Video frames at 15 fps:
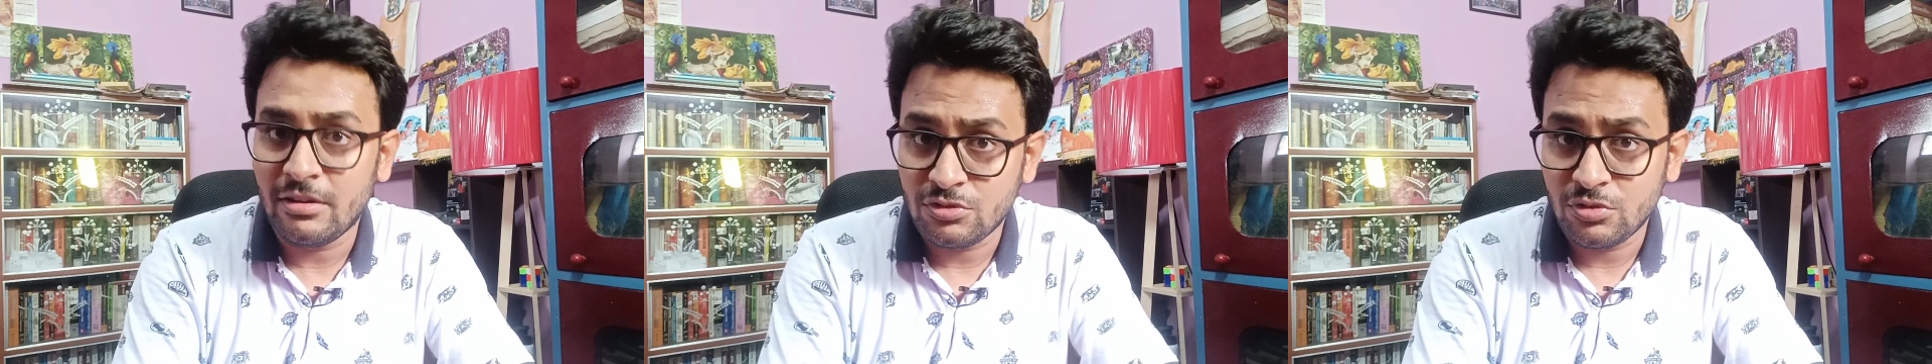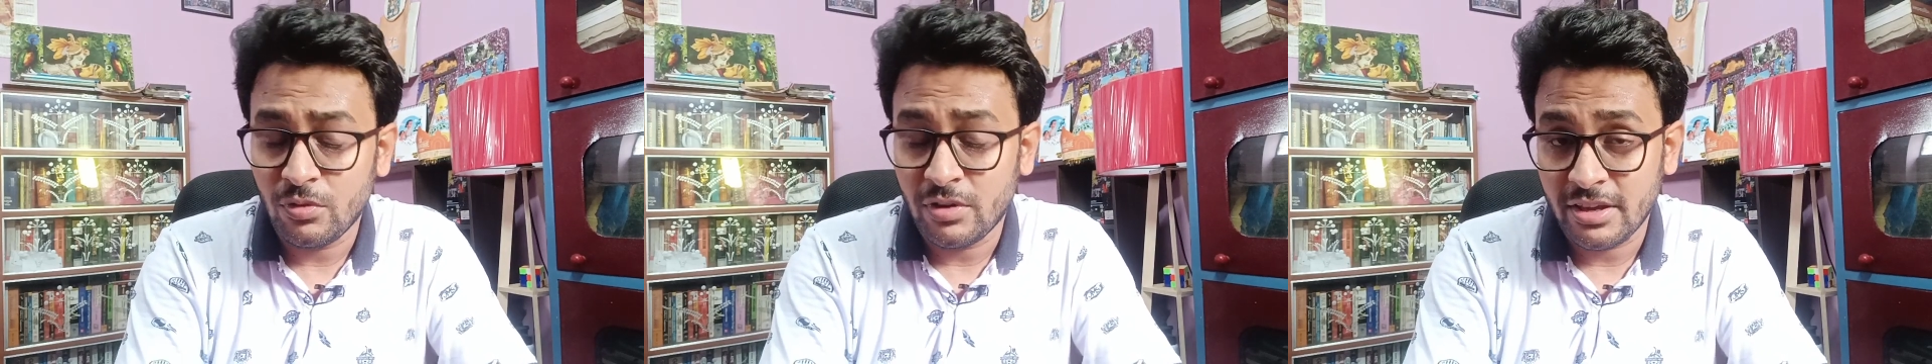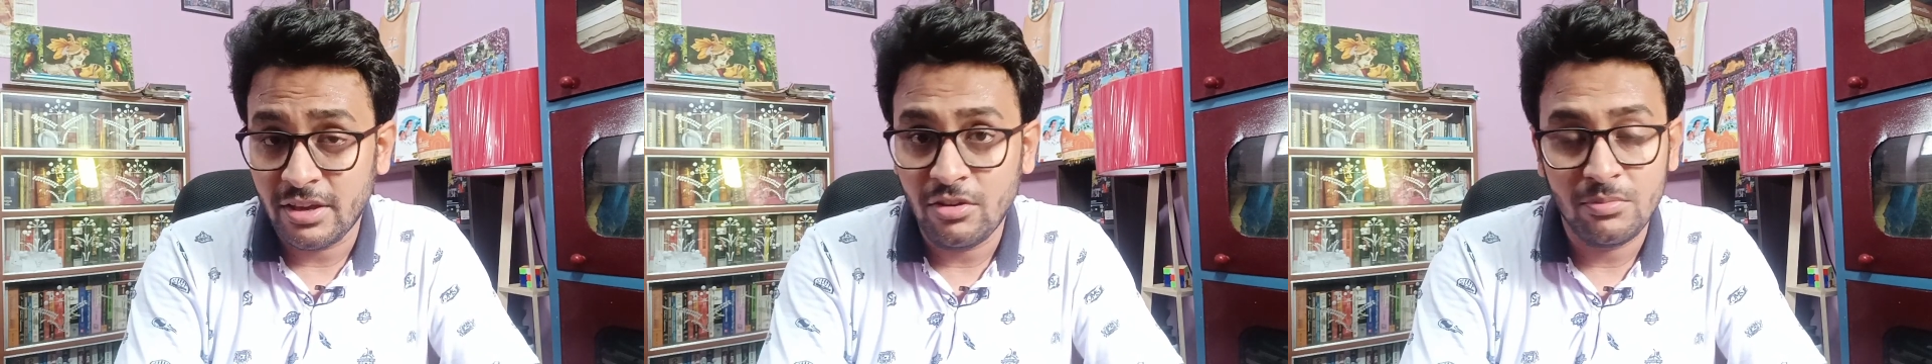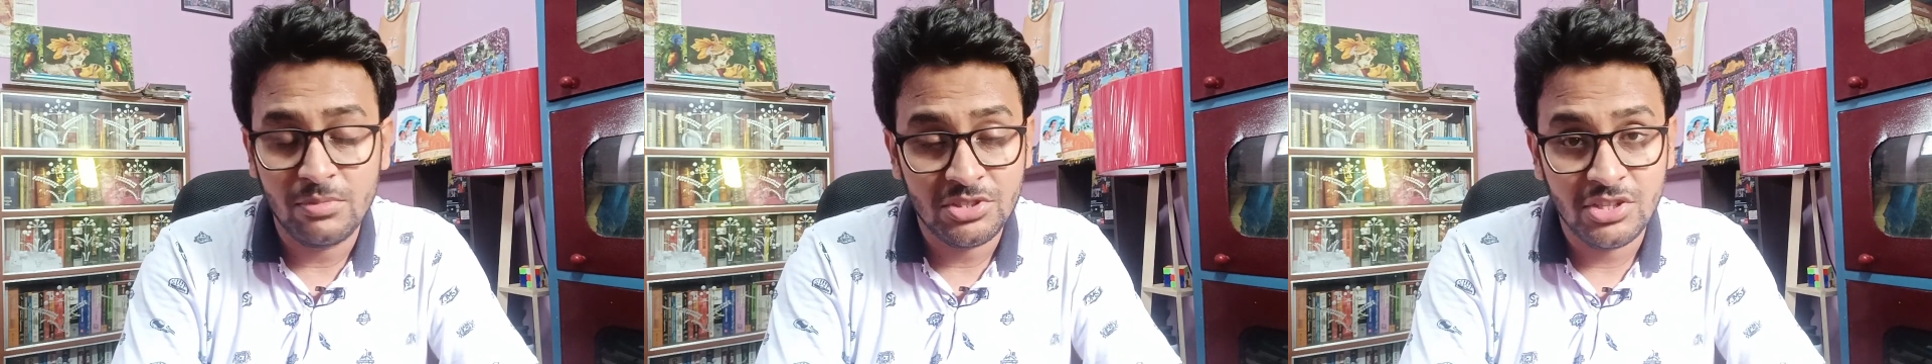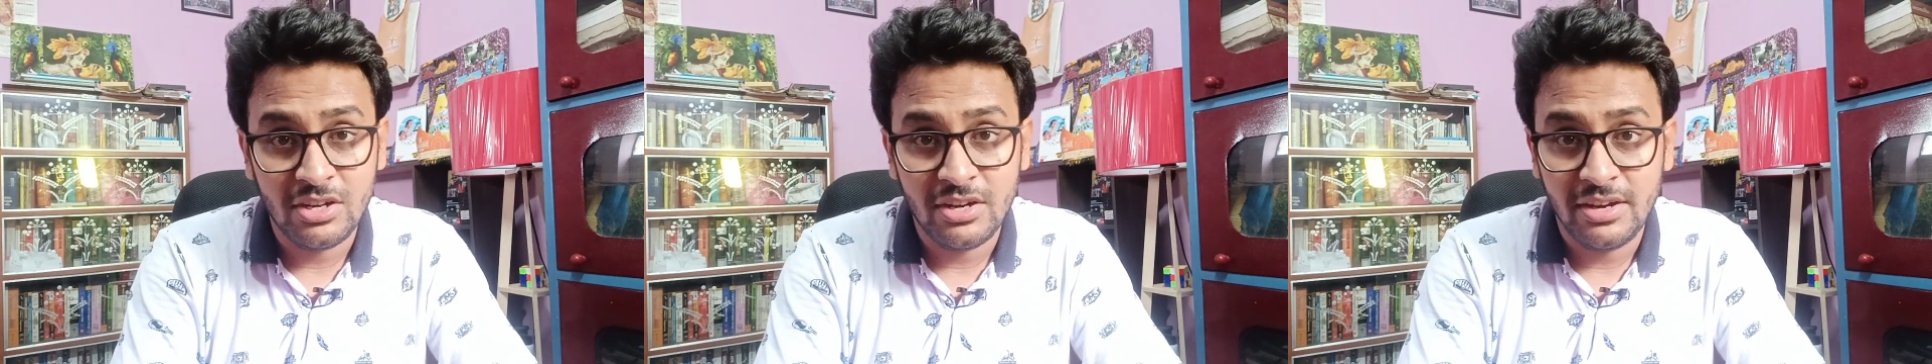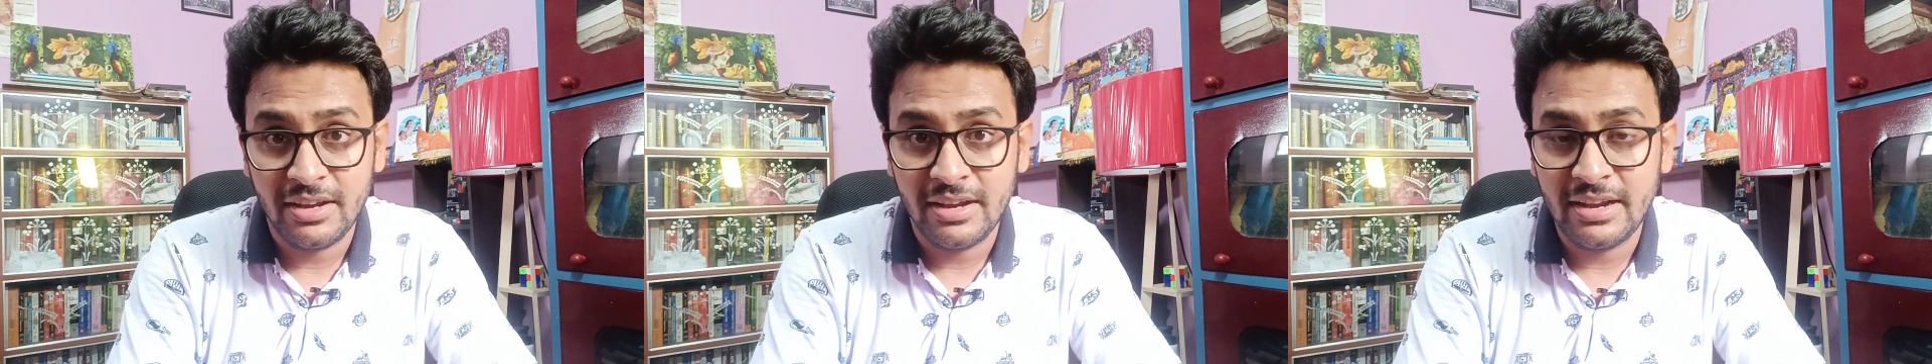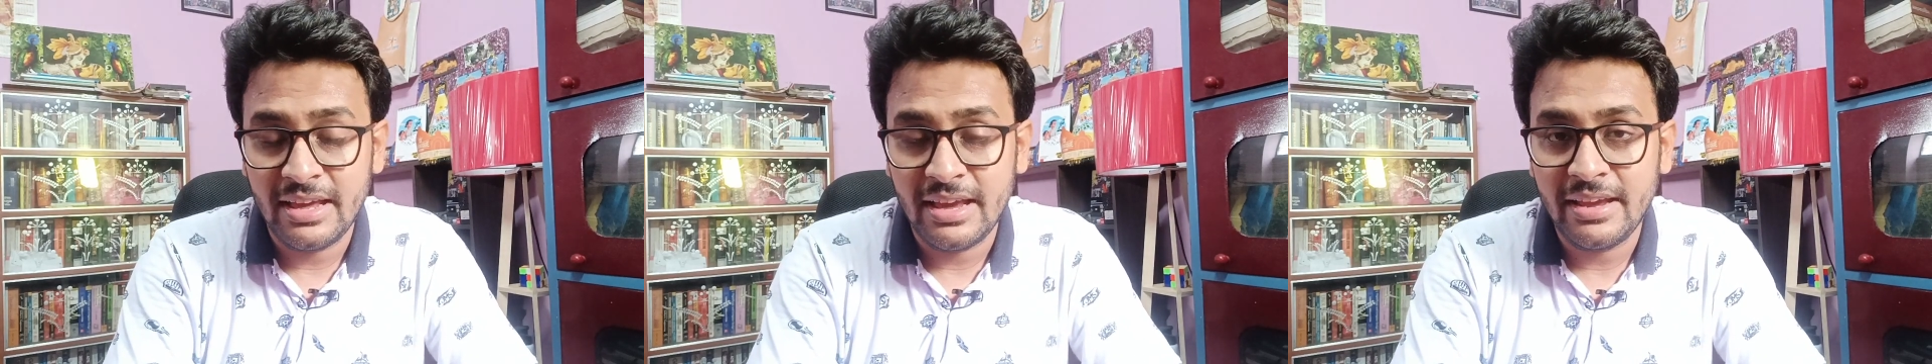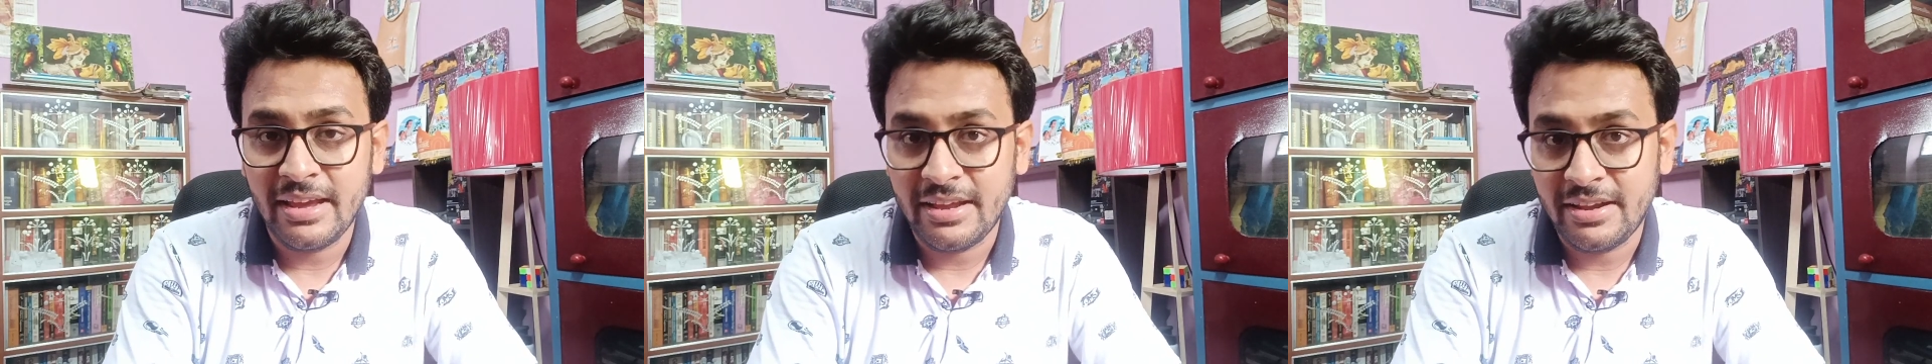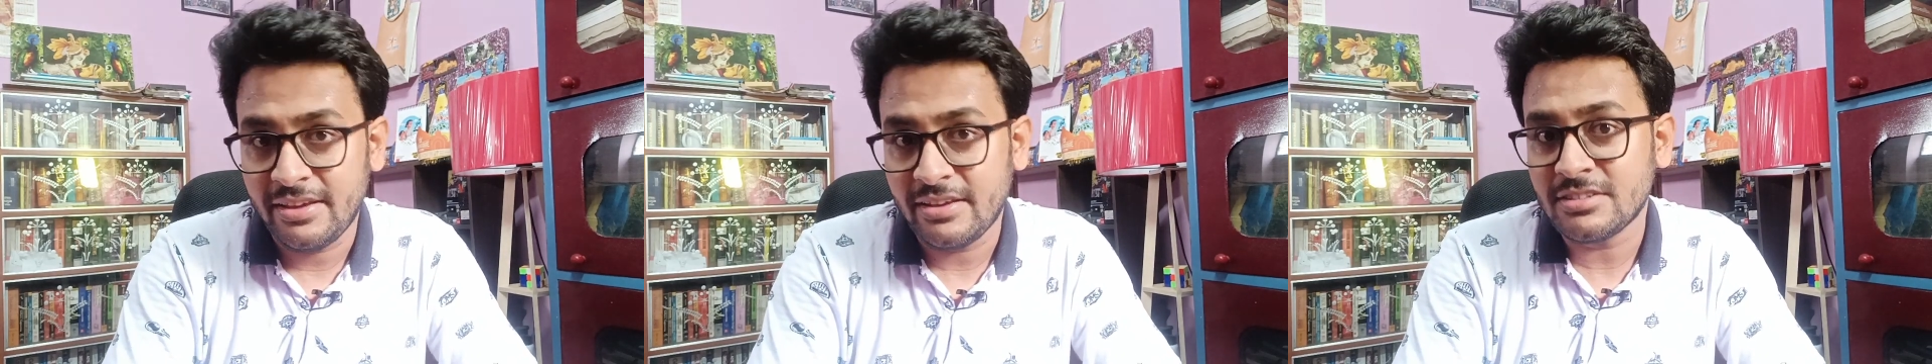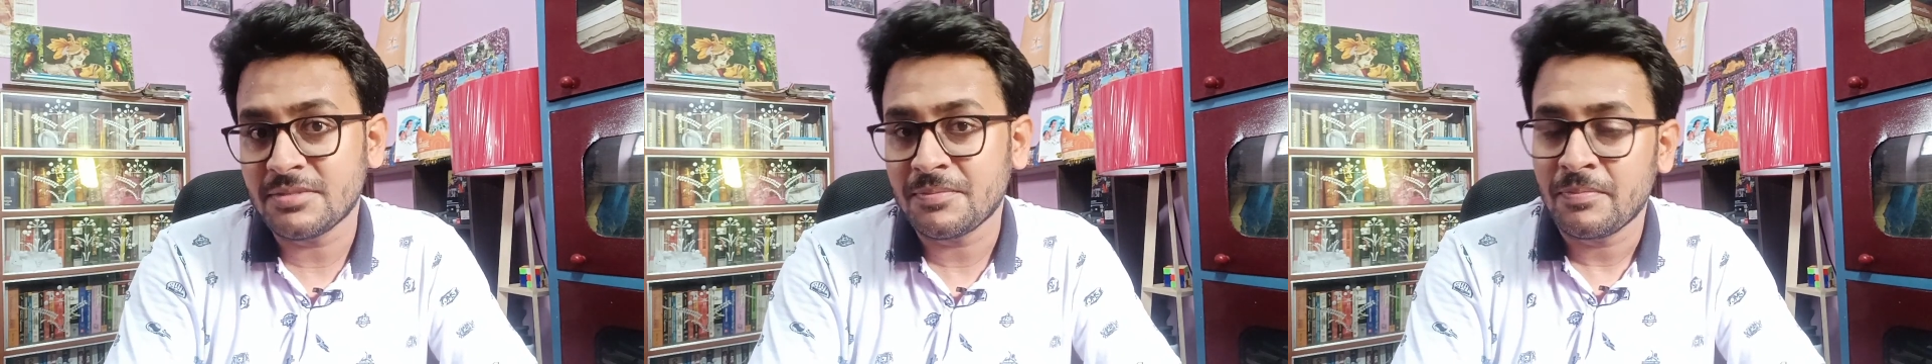also working on machine learning and A I
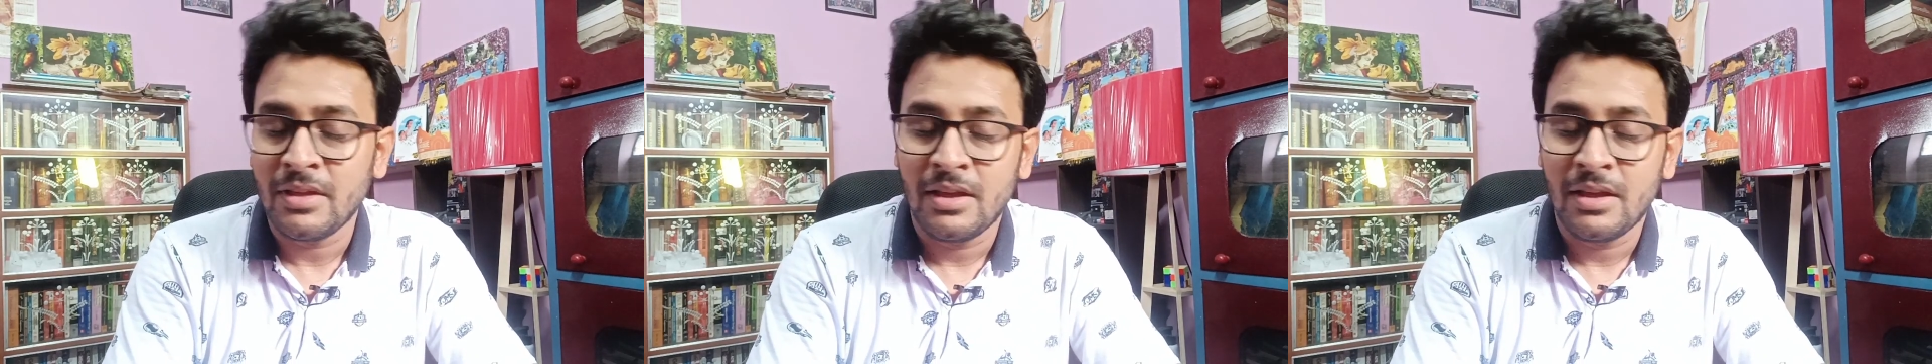areas.